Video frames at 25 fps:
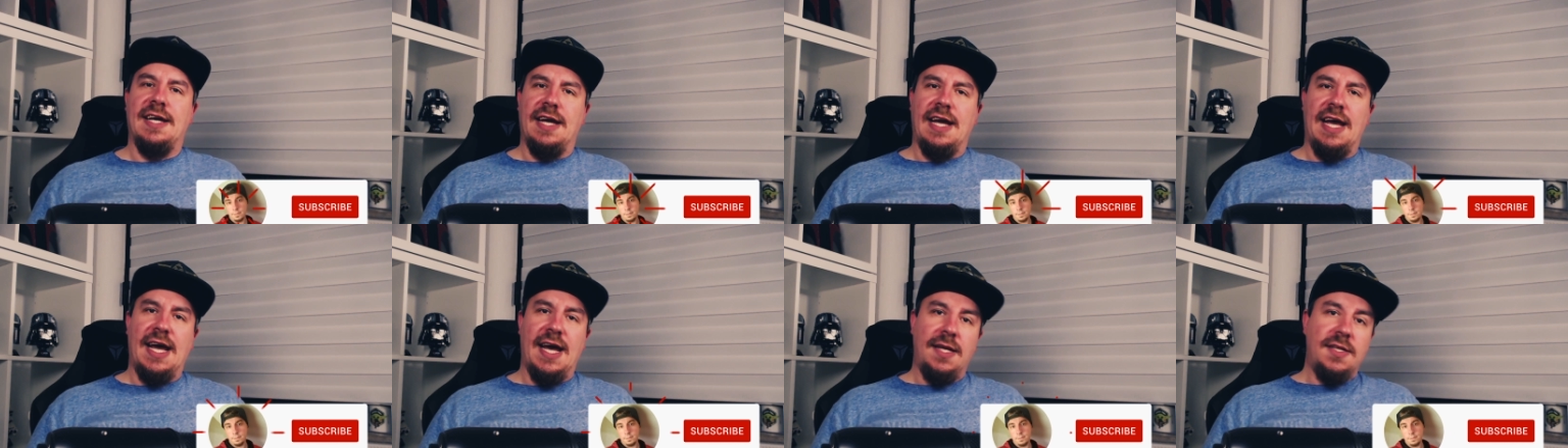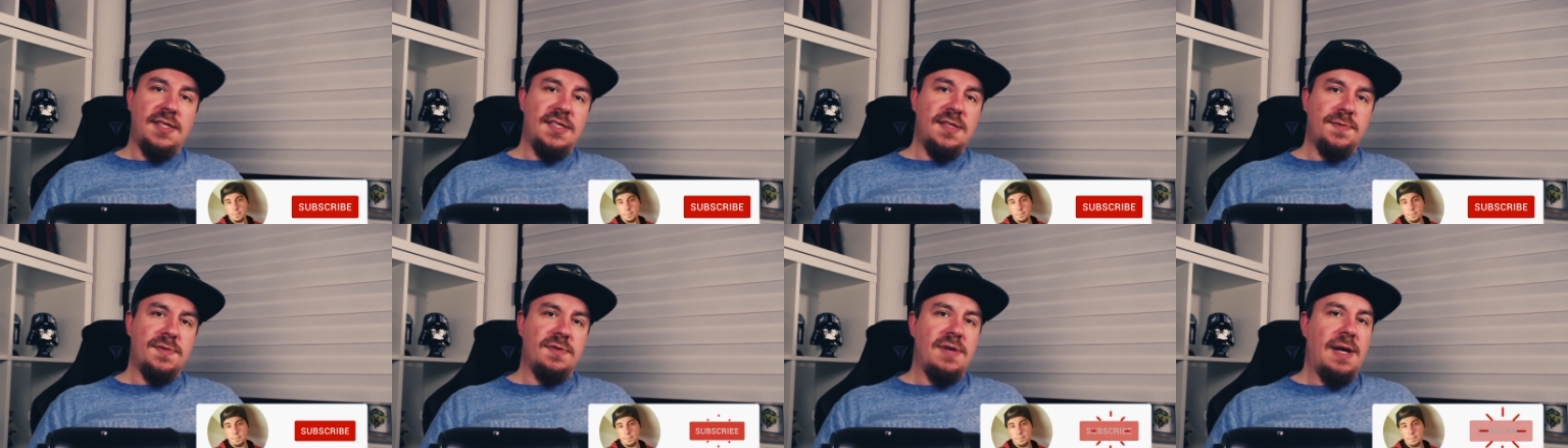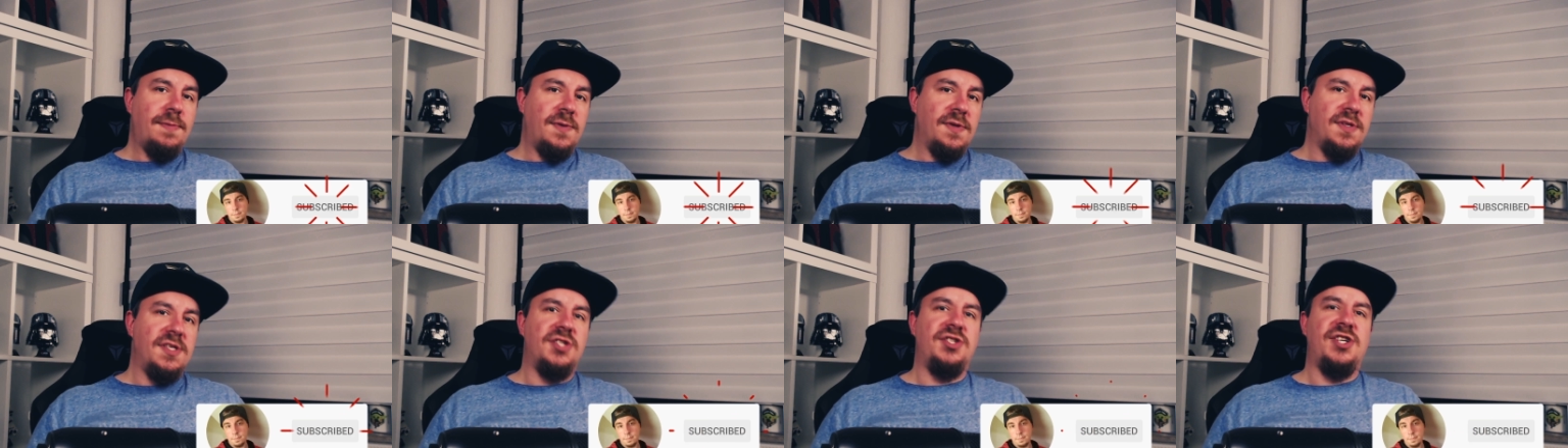and subscribe
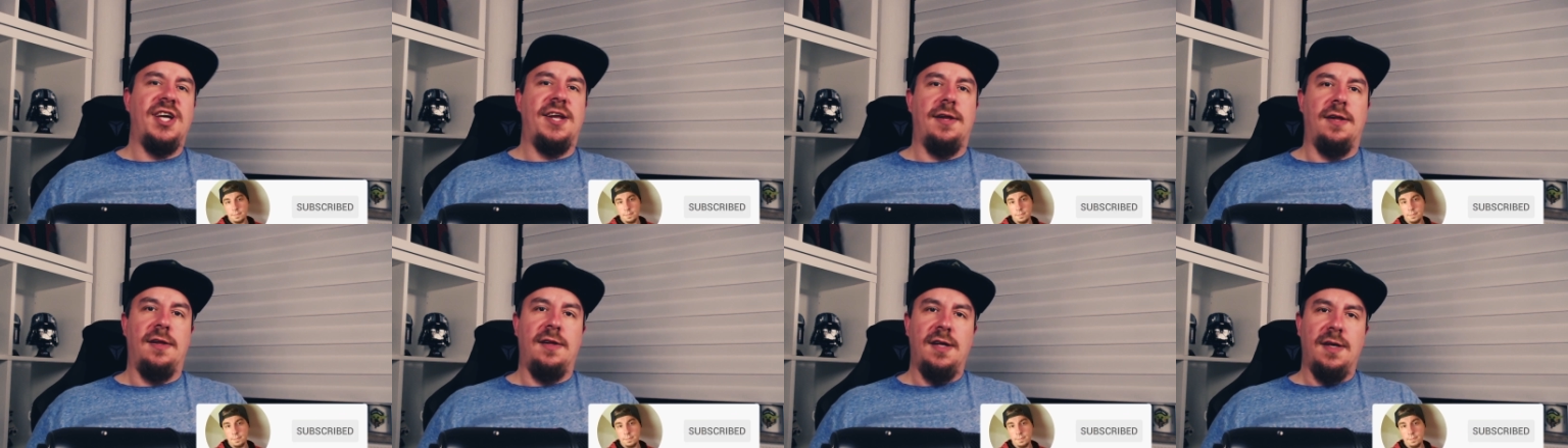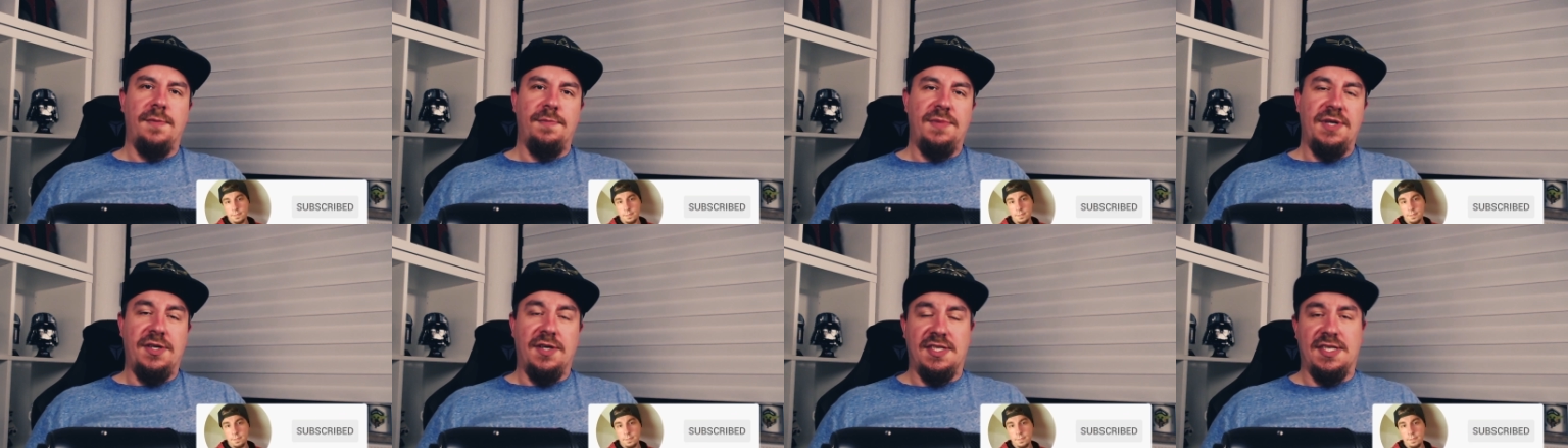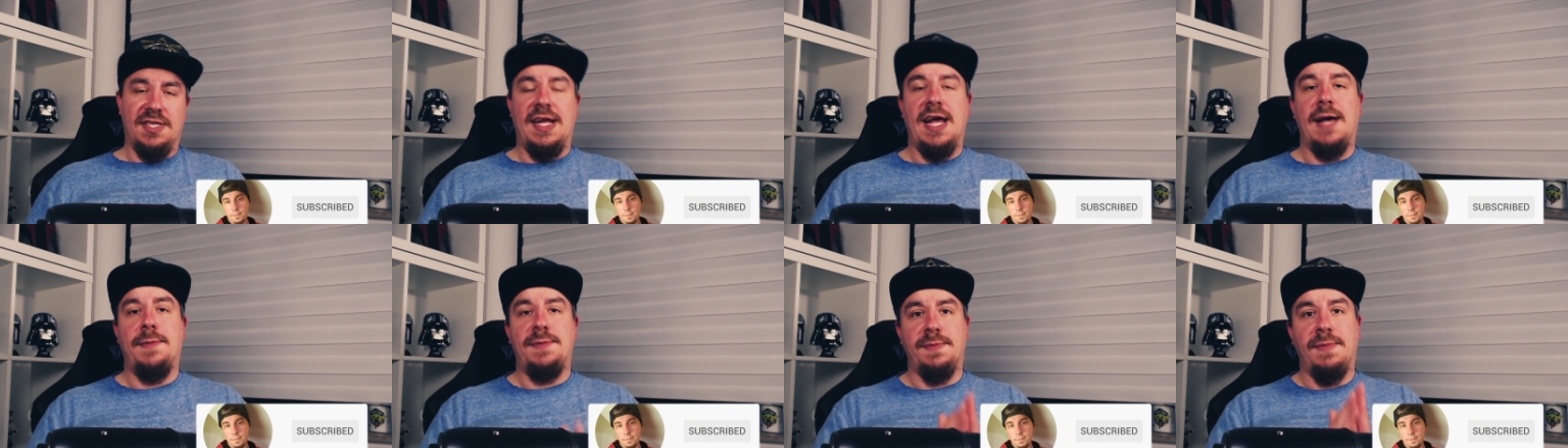to this channel because
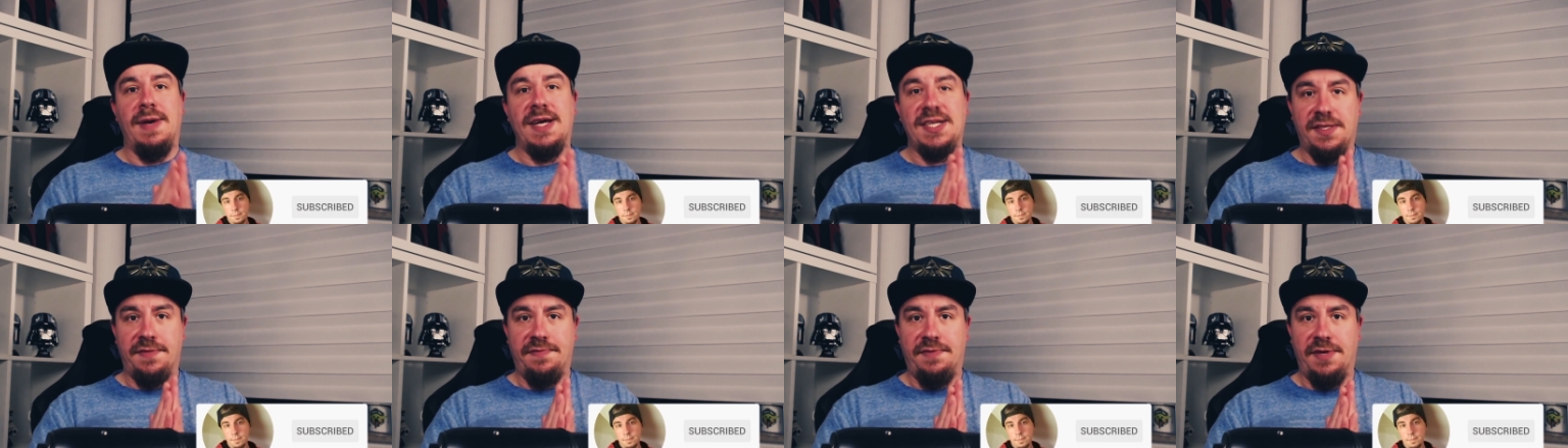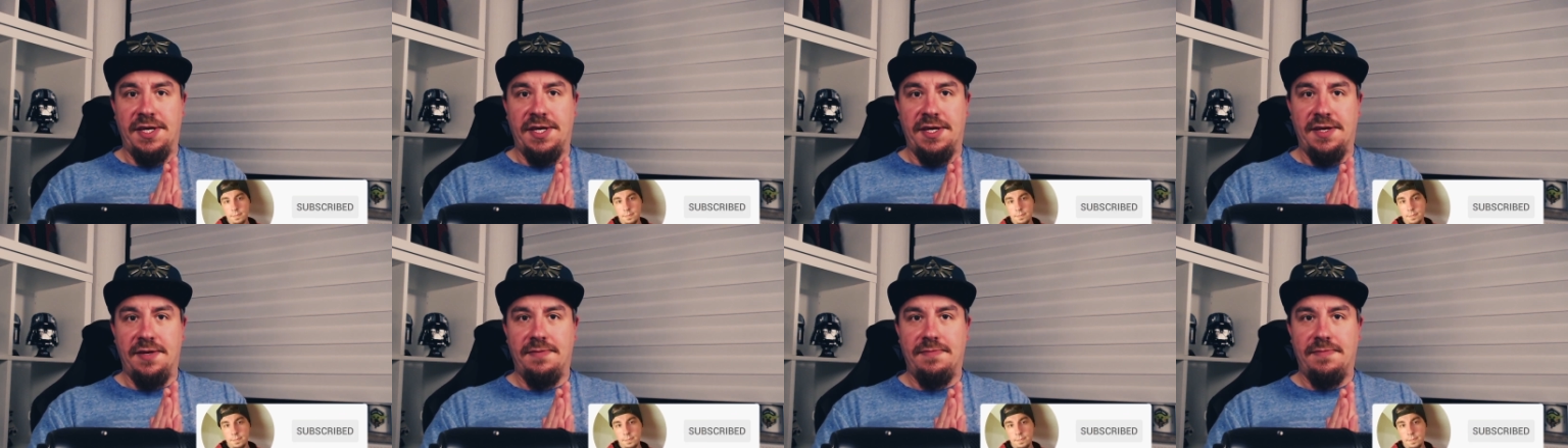it helps massively.